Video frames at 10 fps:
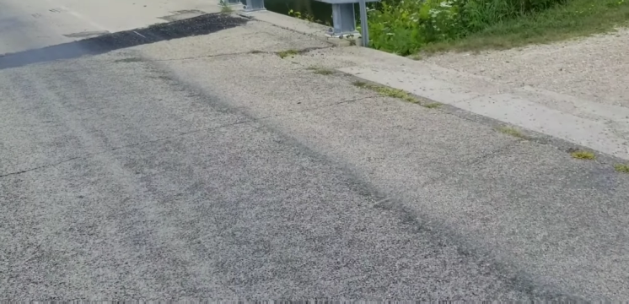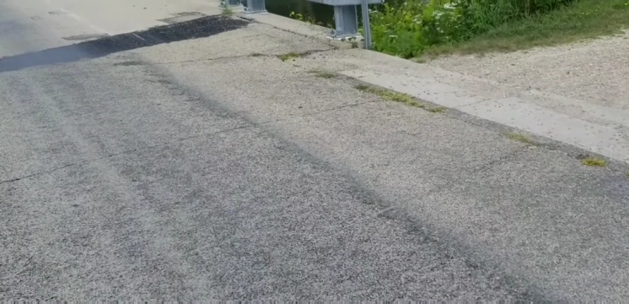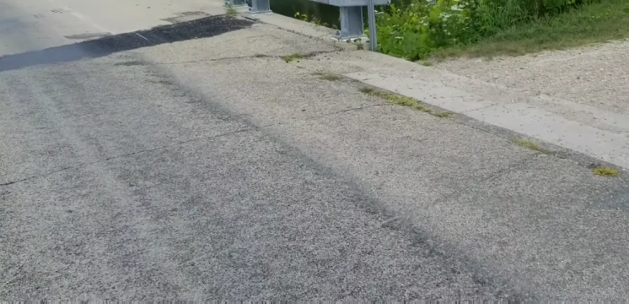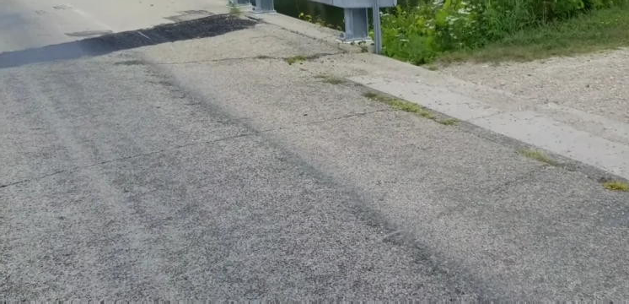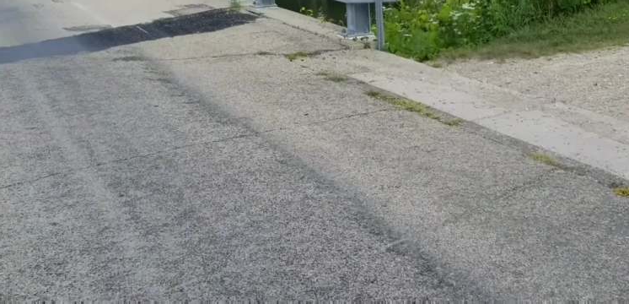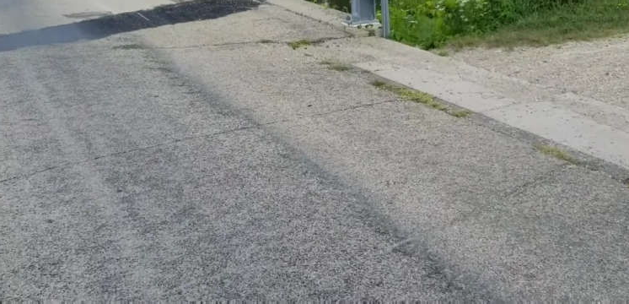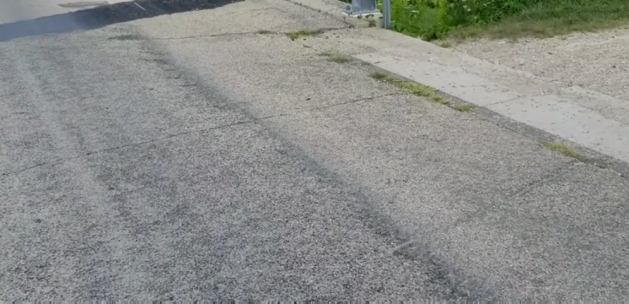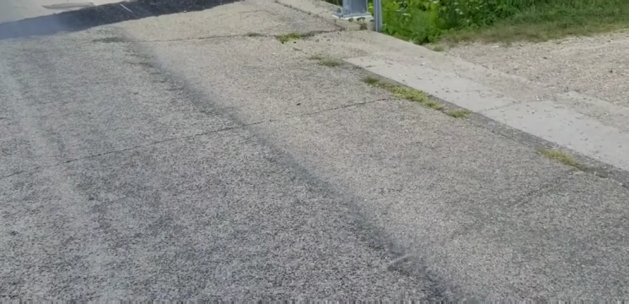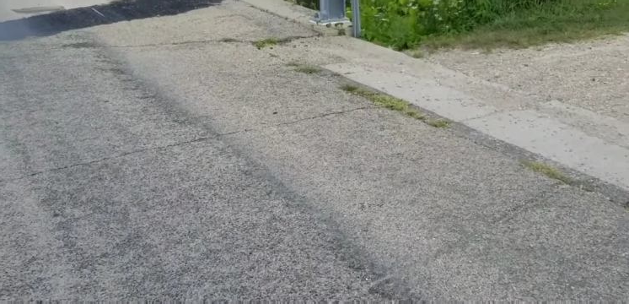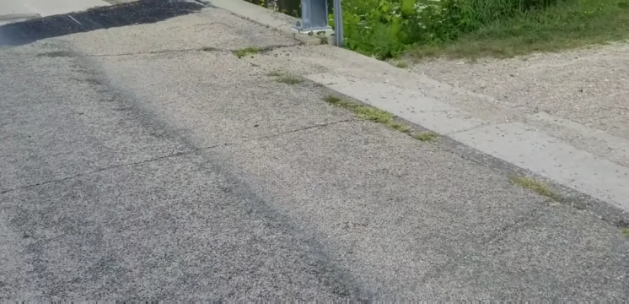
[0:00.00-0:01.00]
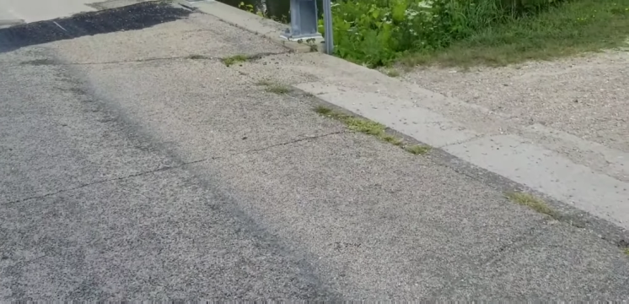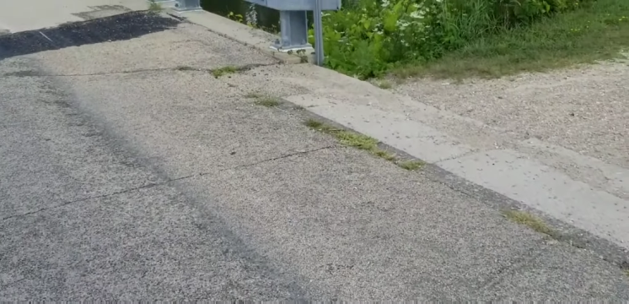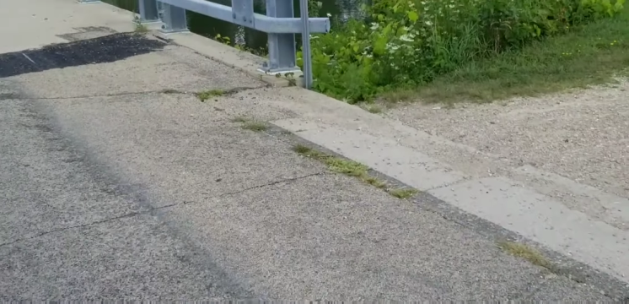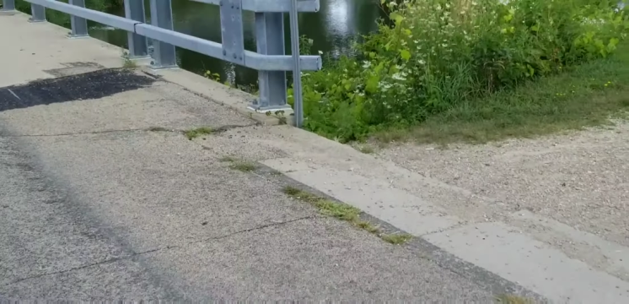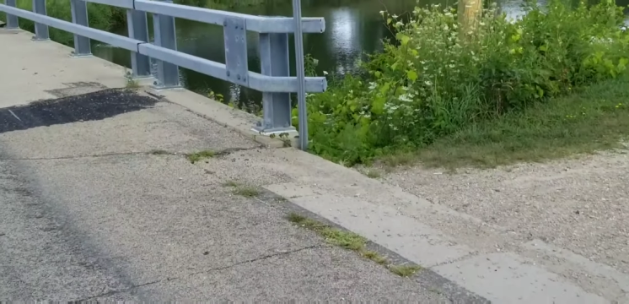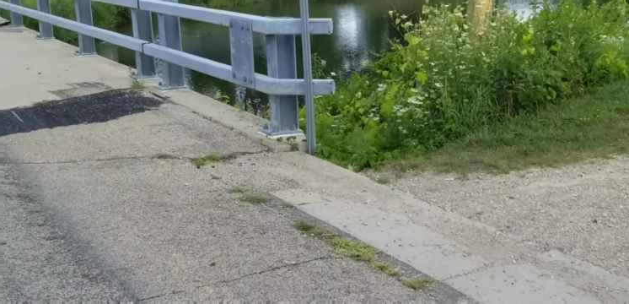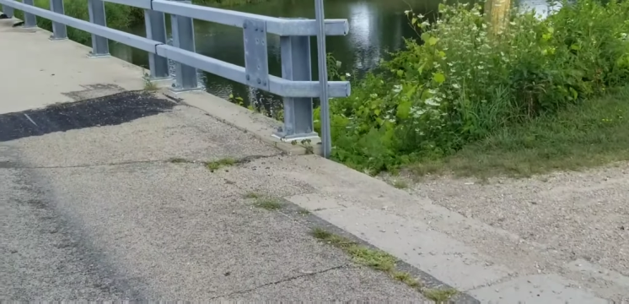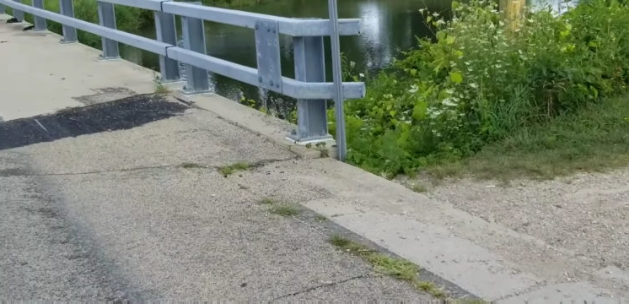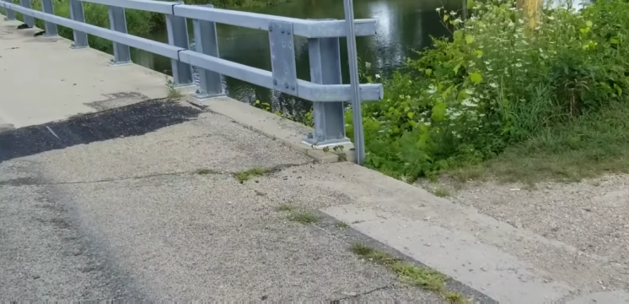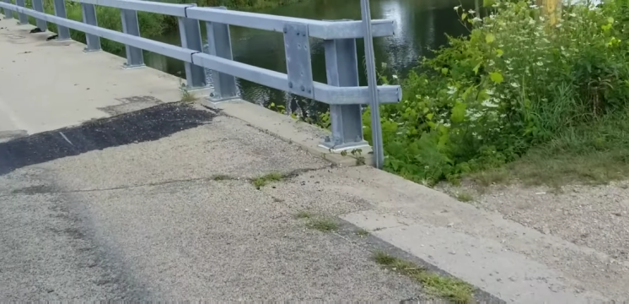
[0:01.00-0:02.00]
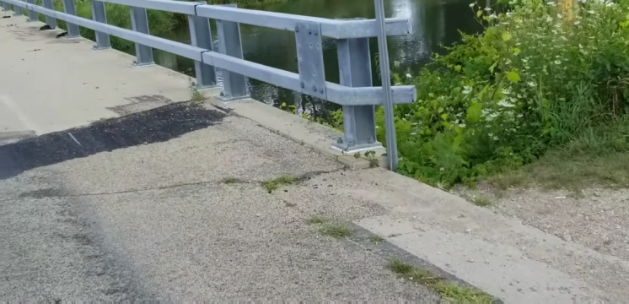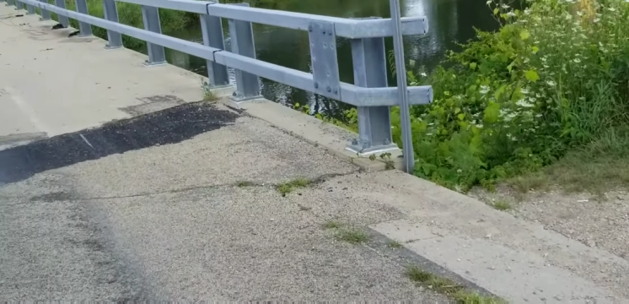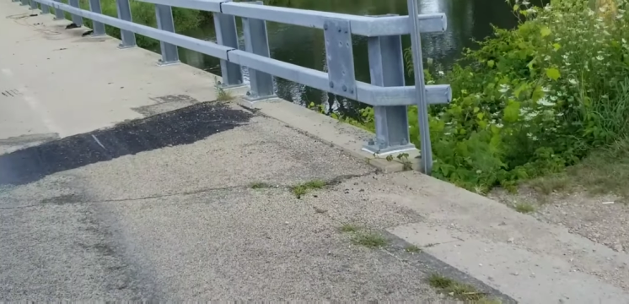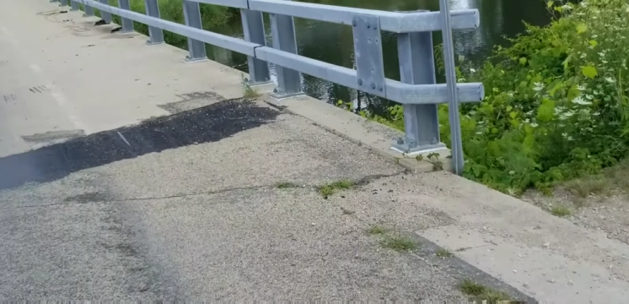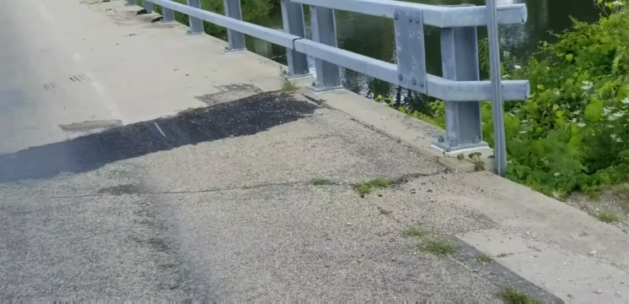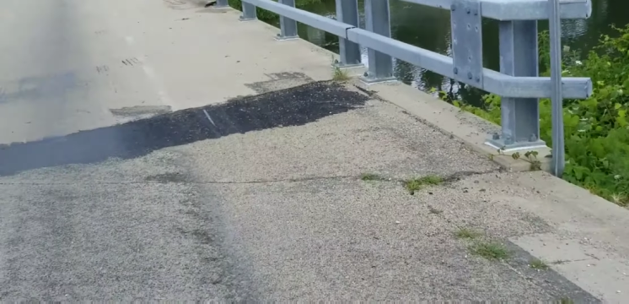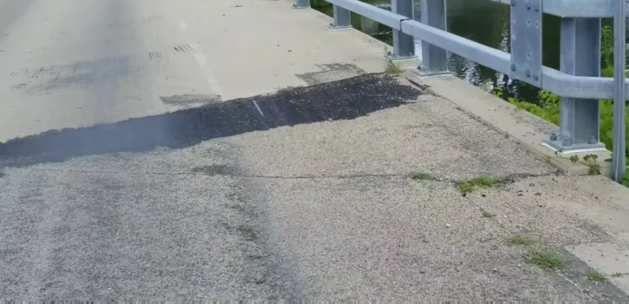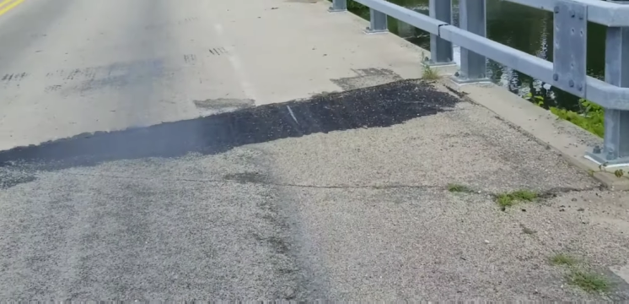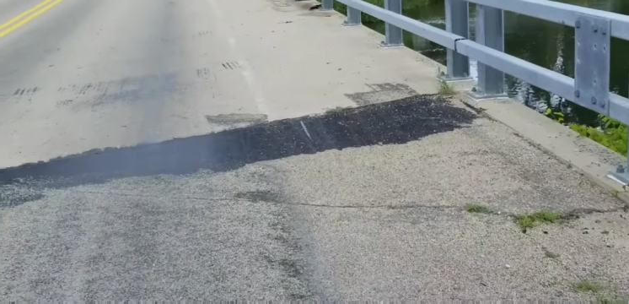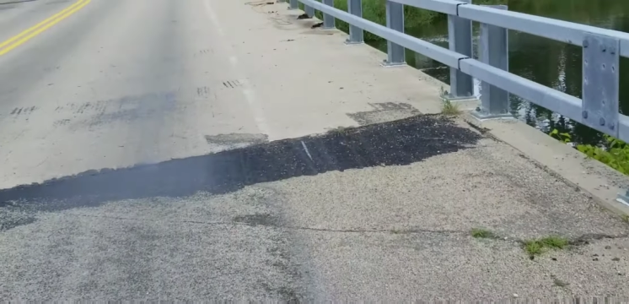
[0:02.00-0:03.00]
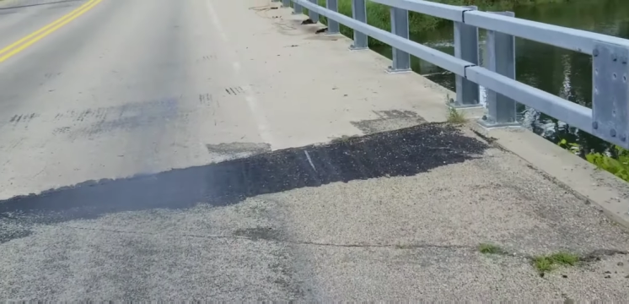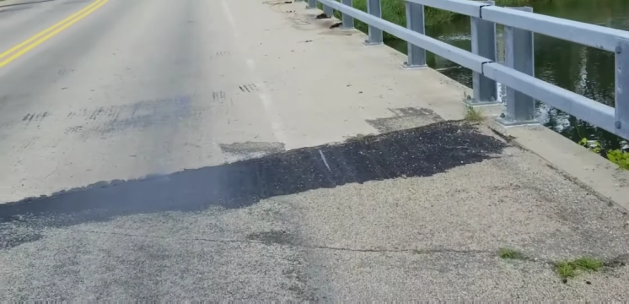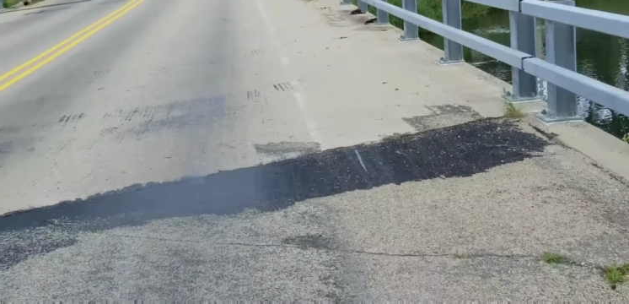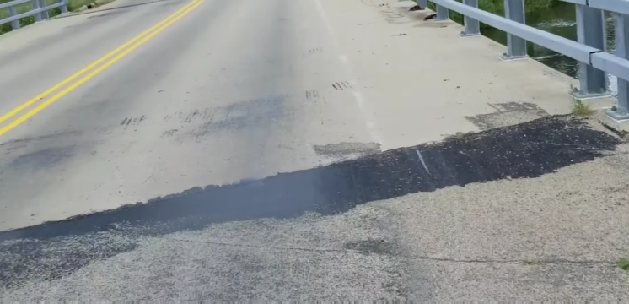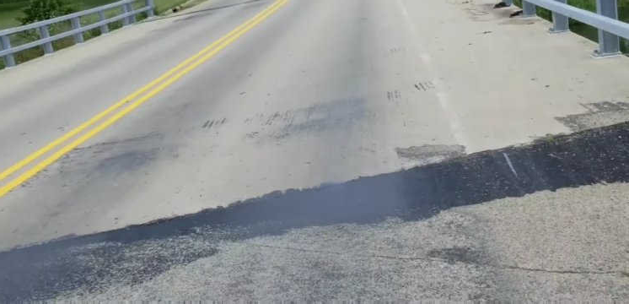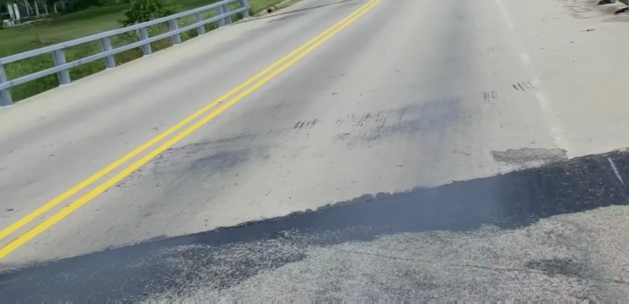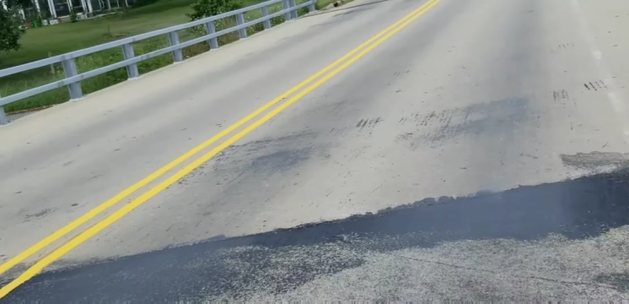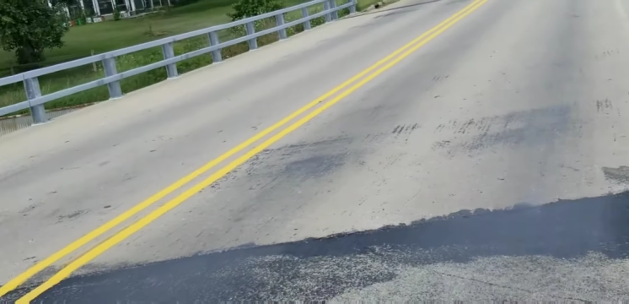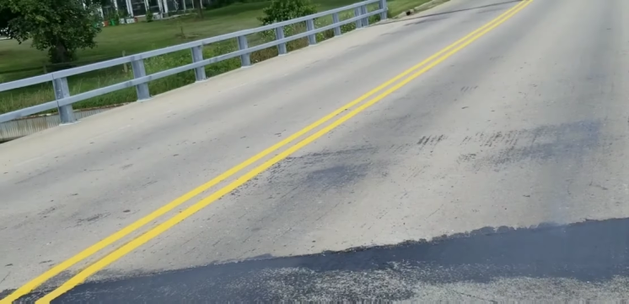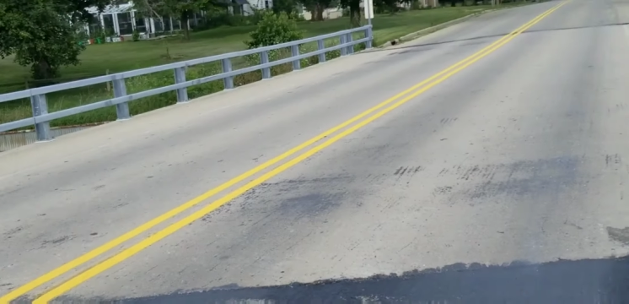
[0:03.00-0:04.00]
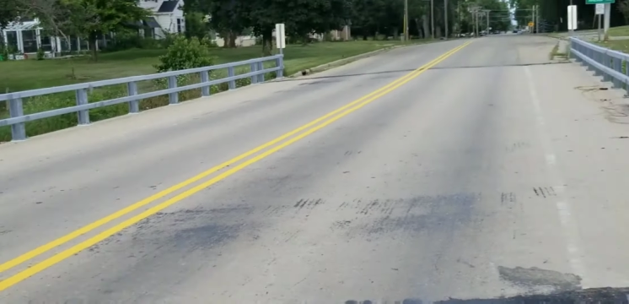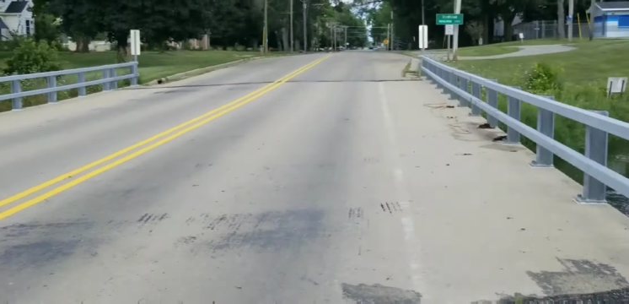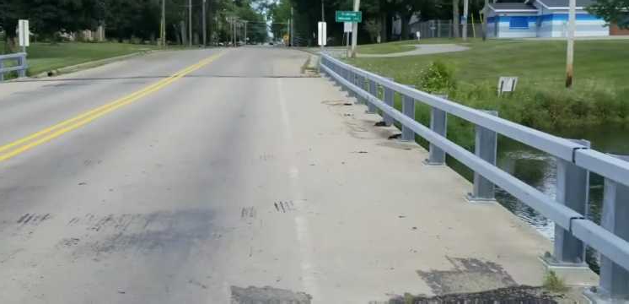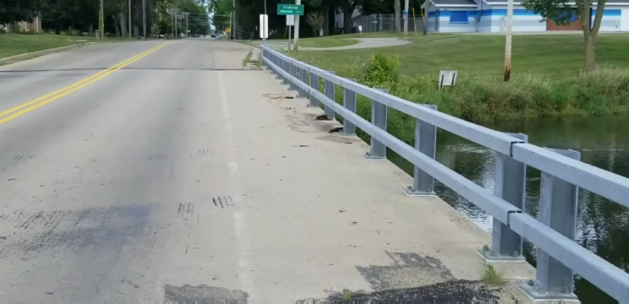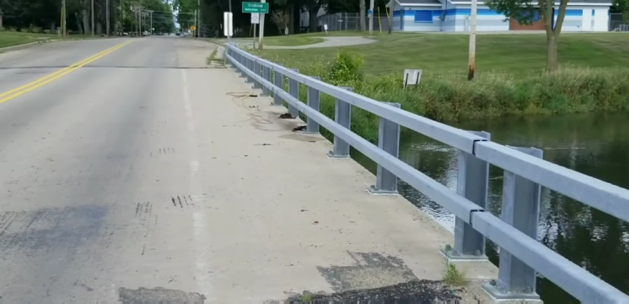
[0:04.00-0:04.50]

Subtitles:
(no speaker visible)